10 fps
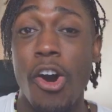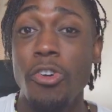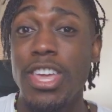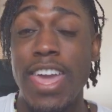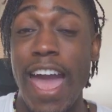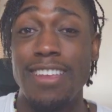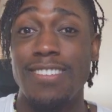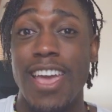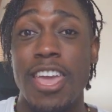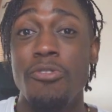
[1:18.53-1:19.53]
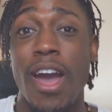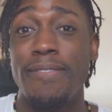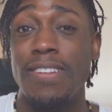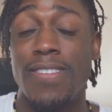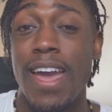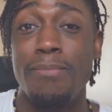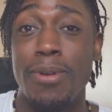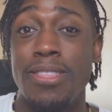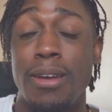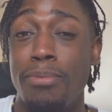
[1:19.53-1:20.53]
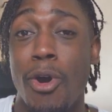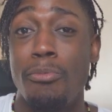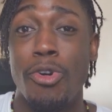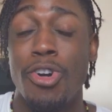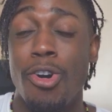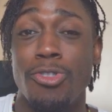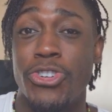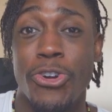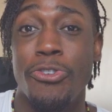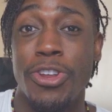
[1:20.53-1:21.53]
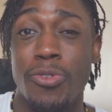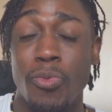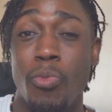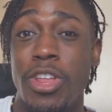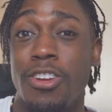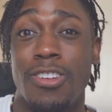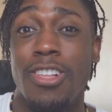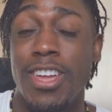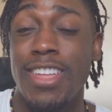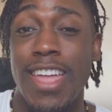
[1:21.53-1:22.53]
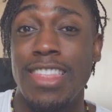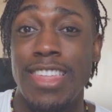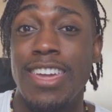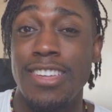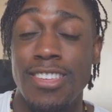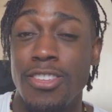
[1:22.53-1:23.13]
only catch is that you have to type in the promo code SHONEN when you're clicking that link in the